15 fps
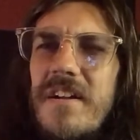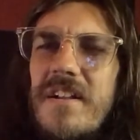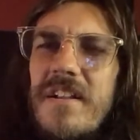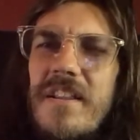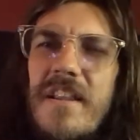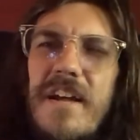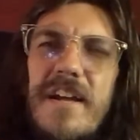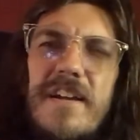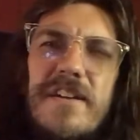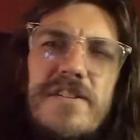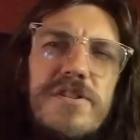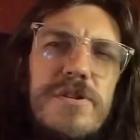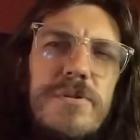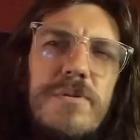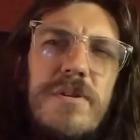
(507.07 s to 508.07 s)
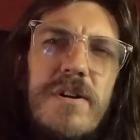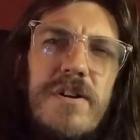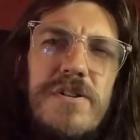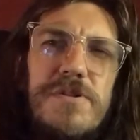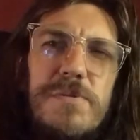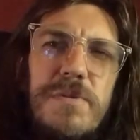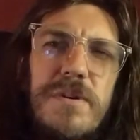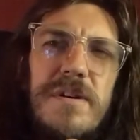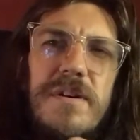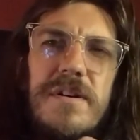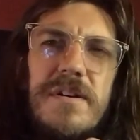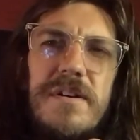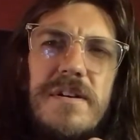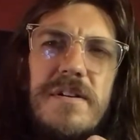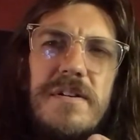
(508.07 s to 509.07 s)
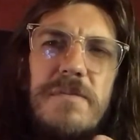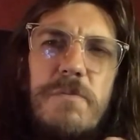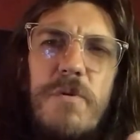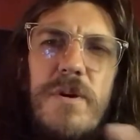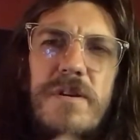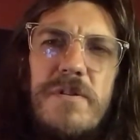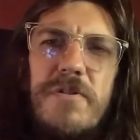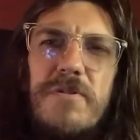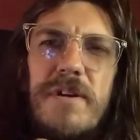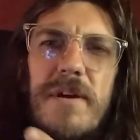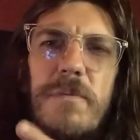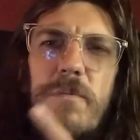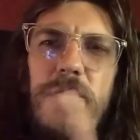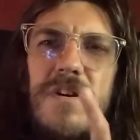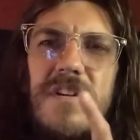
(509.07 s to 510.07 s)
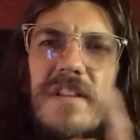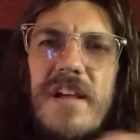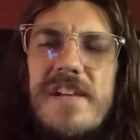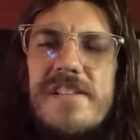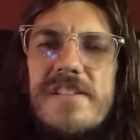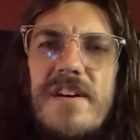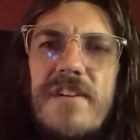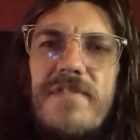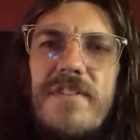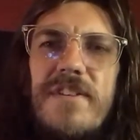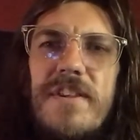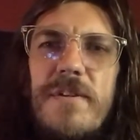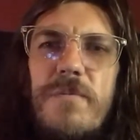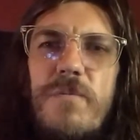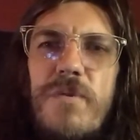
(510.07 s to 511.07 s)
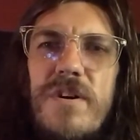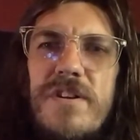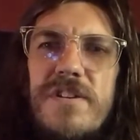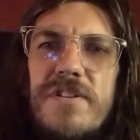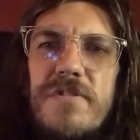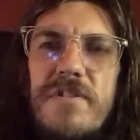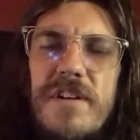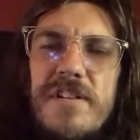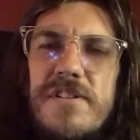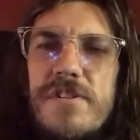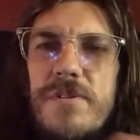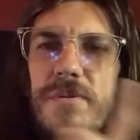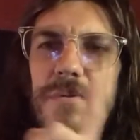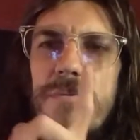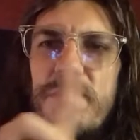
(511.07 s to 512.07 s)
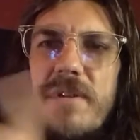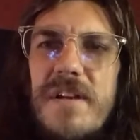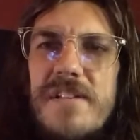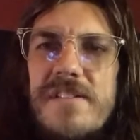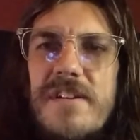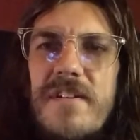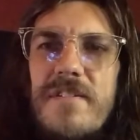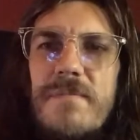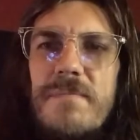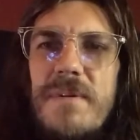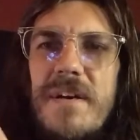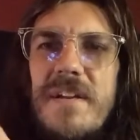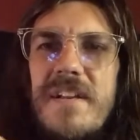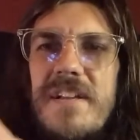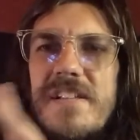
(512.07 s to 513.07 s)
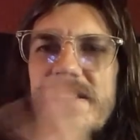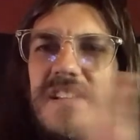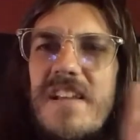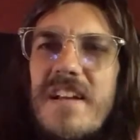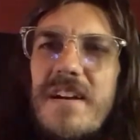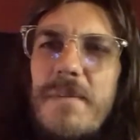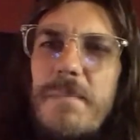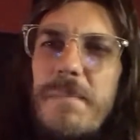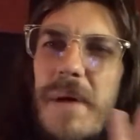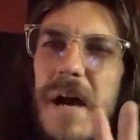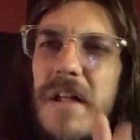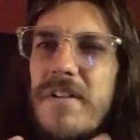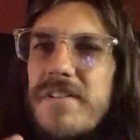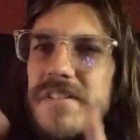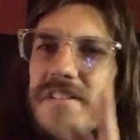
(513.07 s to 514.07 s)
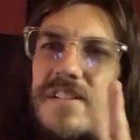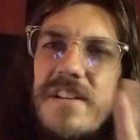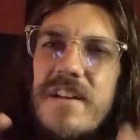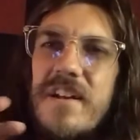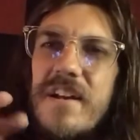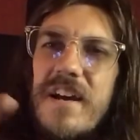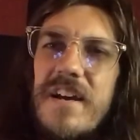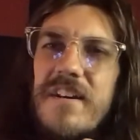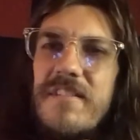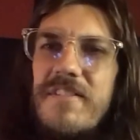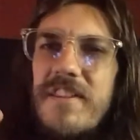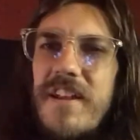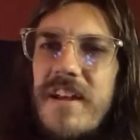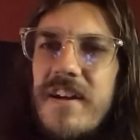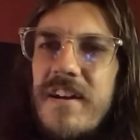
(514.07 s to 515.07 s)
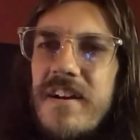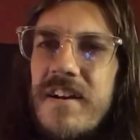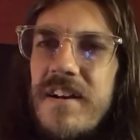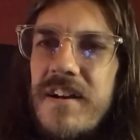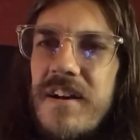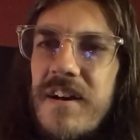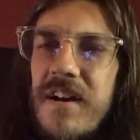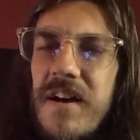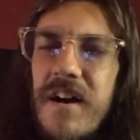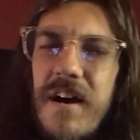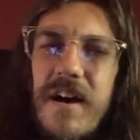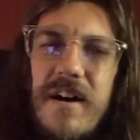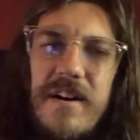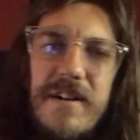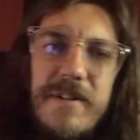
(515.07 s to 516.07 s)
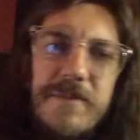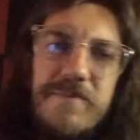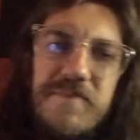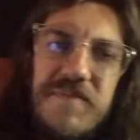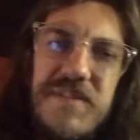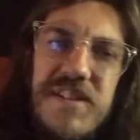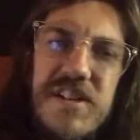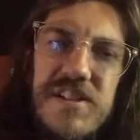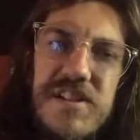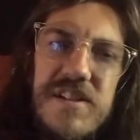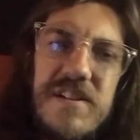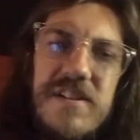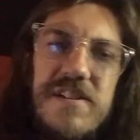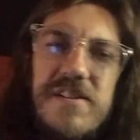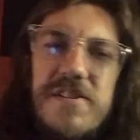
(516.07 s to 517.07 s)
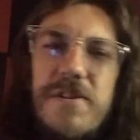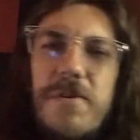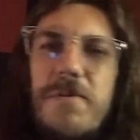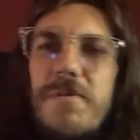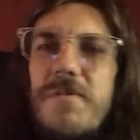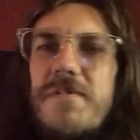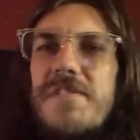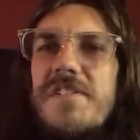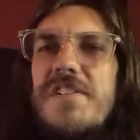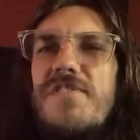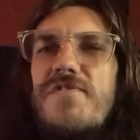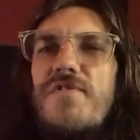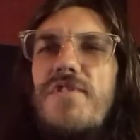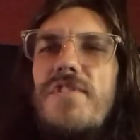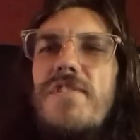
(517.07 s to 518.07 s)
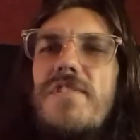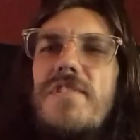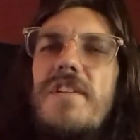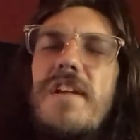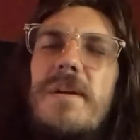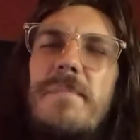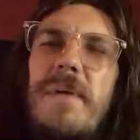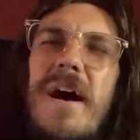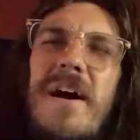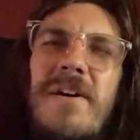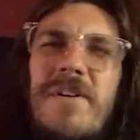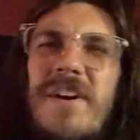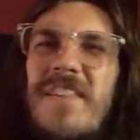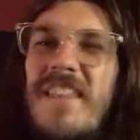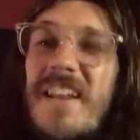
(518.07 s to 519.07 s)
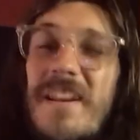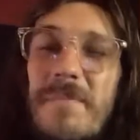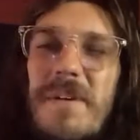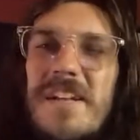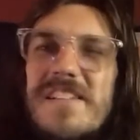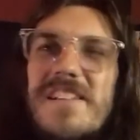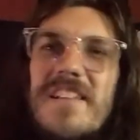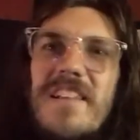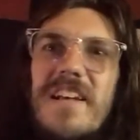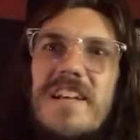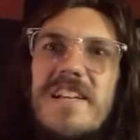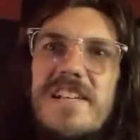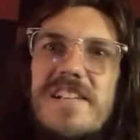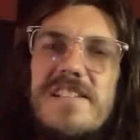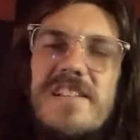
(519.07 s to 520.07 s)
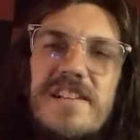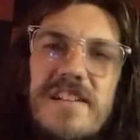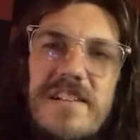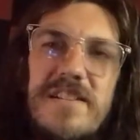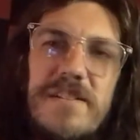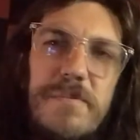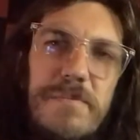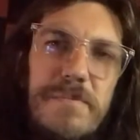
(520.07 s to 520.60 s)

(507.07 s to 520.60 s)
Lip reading: like 2 cards where one you'll get 1 less of, and then 1 you'll get 2 less of, but it's like a balancing kind of thing, just for like power. And then it makes it like easy to